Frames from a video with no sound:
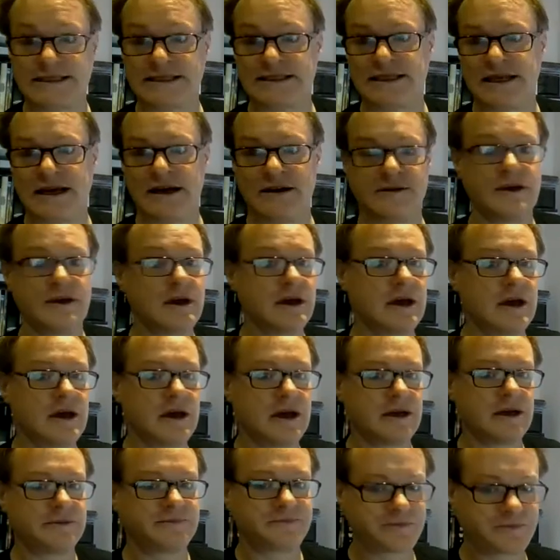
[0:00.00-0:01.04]
So
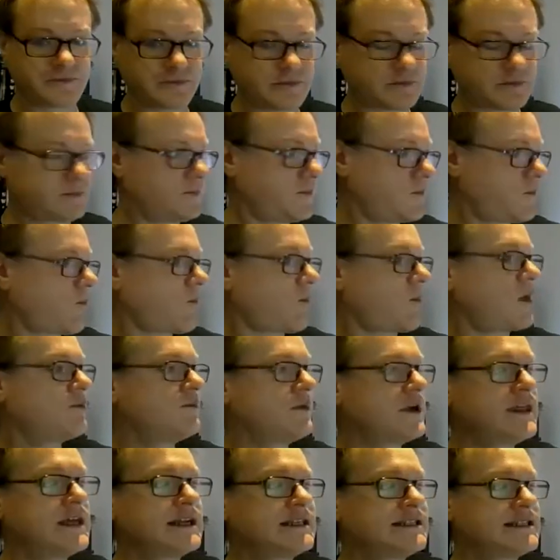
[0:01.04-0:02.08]
within
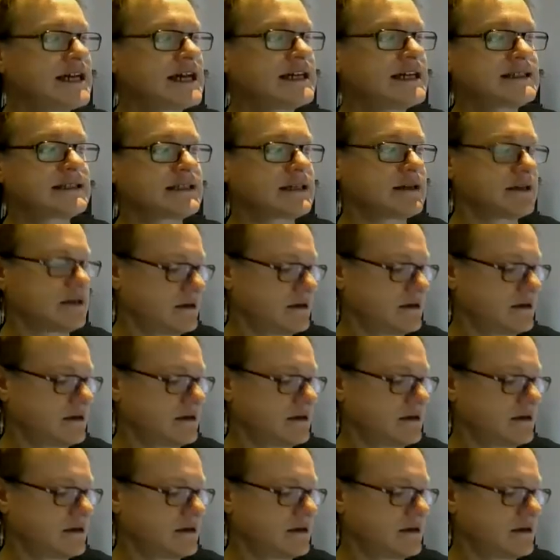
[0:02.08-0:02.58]
the disk,